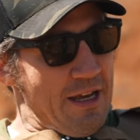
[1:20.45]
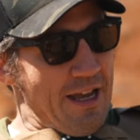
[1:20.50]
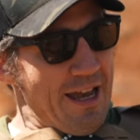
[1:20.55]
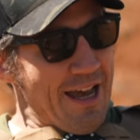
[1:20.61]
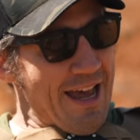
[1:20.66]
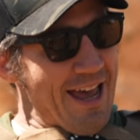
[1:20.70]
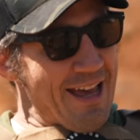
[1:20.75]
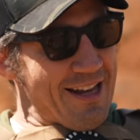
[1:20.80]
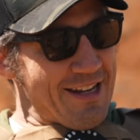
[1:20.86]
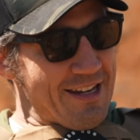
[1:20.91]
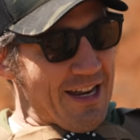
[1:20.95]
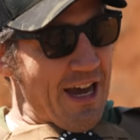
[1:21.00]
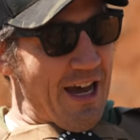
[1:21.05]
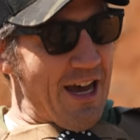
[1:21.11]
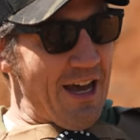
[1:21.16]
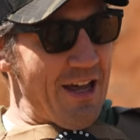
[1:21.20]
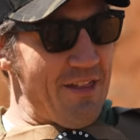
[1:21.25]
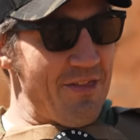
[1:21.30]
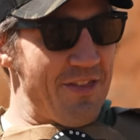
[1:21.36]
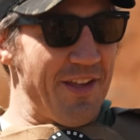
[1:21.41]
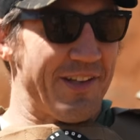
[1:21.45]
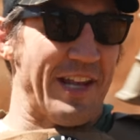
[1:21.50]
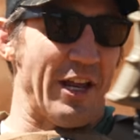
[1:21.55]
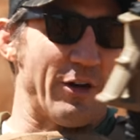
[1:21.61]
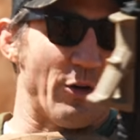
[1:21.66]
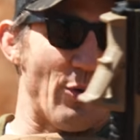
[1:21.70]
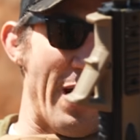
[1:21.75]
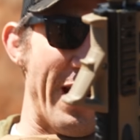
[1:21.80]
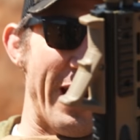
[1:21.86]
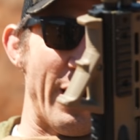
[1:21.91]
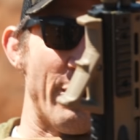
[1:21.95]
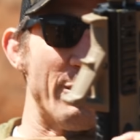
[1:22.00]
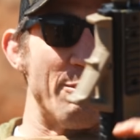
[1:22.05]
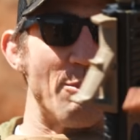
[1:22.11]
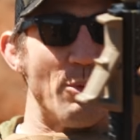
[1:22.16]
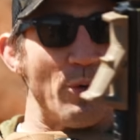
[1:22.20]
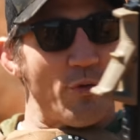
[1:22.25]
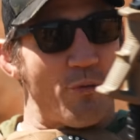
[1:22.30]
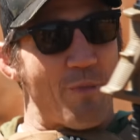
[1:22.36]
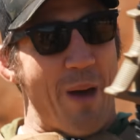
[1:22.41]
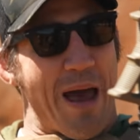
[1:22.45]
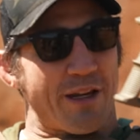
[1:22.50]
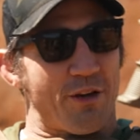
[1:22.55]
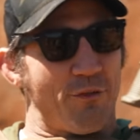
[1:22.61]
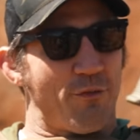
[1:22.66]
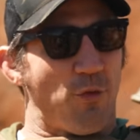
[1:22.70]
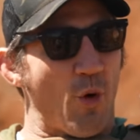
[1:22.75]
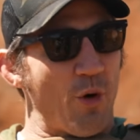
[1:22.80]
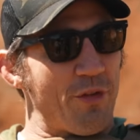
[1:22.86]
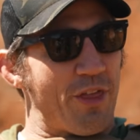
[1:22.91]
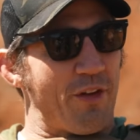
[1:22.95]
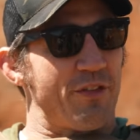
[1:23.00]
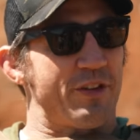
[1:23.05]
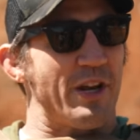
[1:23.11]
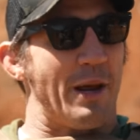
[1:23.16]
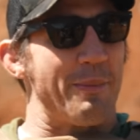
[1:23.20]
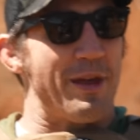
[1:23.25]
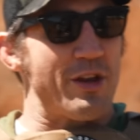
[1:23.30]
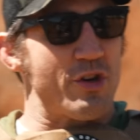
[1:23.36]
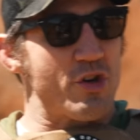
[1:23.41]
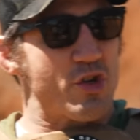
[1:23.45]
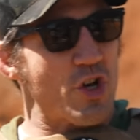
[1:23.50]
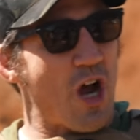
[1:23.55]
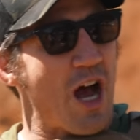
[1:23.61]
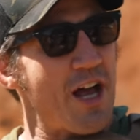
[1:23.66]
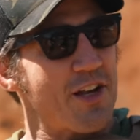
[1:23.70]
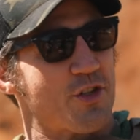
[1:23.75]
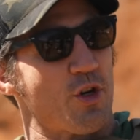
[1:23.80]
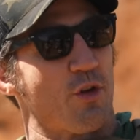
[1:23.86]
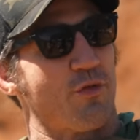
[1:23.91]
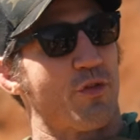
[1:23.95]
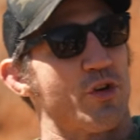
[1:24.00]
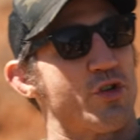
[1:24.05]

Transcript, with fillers: And uh, yeah. this handle right here would move back and forth every time that you shot. So if you're